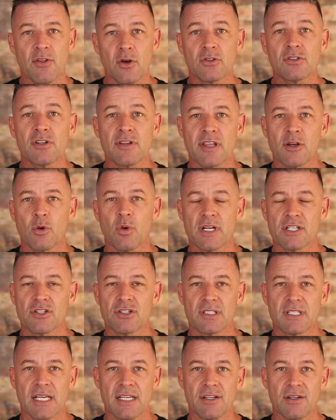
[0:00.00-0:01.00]
those are the
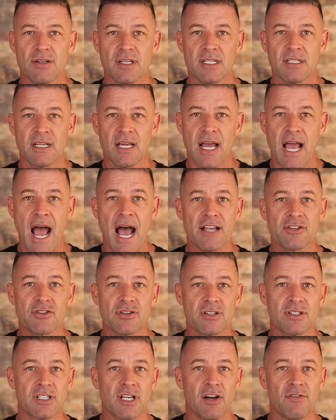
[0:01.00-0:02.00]
questions that you need to ask
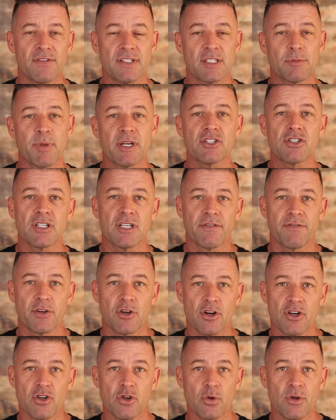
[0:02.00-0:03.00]
yourself, especially if
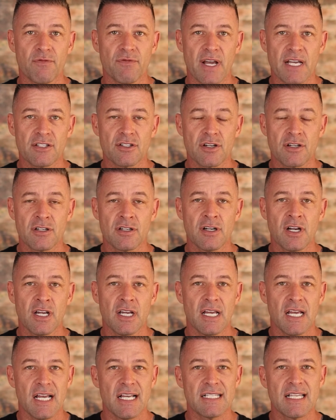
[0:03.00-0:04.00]
you're a new investor,
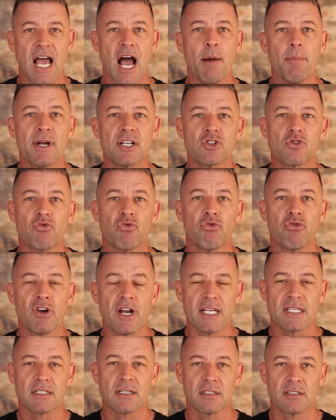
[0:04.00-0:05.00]
is how much
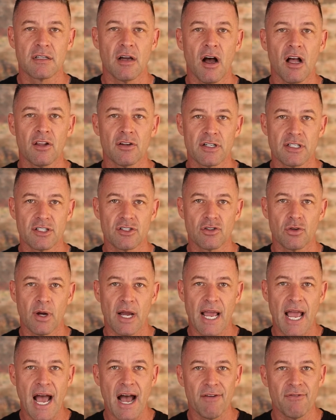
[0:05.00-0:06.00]
risk tolerance do I
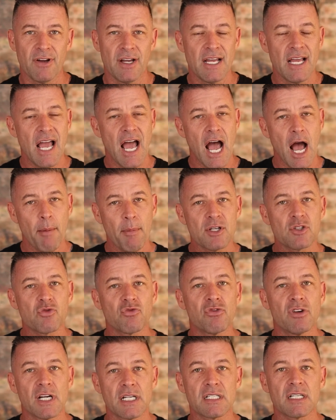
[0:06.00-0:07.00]
have? How much
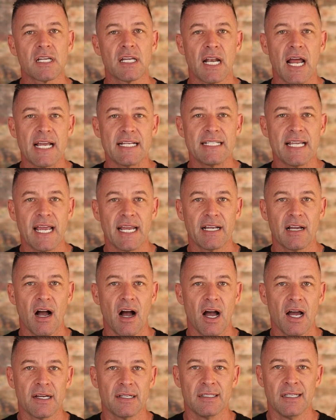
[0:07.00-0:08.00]
risk can I take
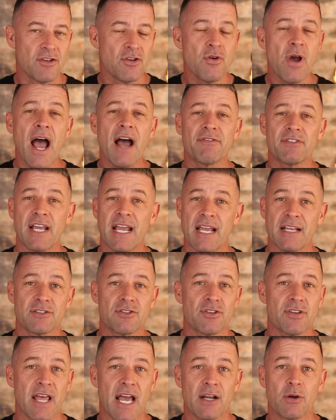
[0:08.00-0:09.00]
on? You have to
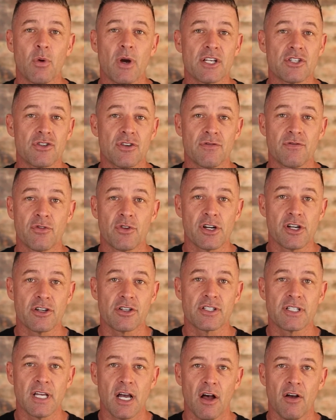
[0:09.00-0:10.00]
answer that question for
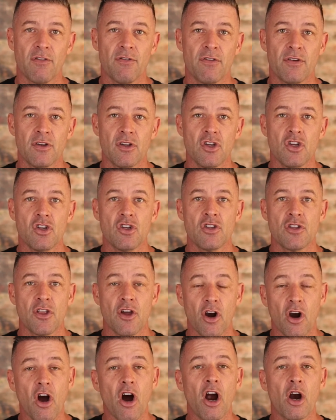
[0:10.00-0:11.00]
yourself.
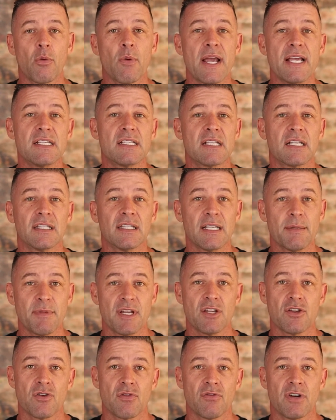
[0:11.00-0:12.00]
There are ways to
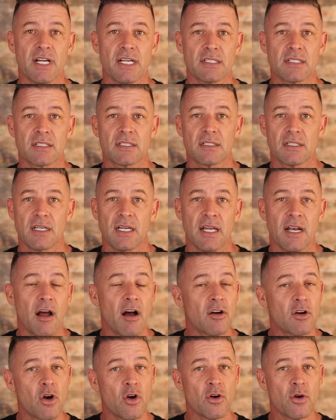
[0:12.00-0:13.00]
limit your risk, and
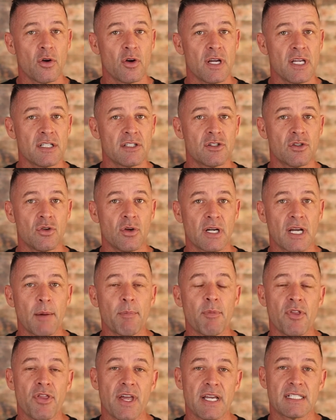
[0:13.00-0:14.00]
I'll go into a
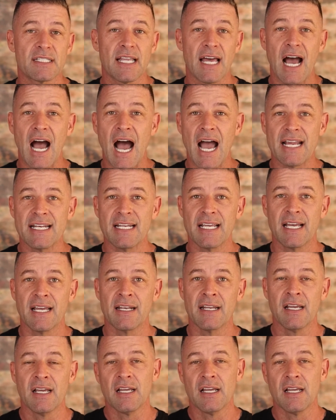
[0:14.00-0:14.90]
couple things that I did,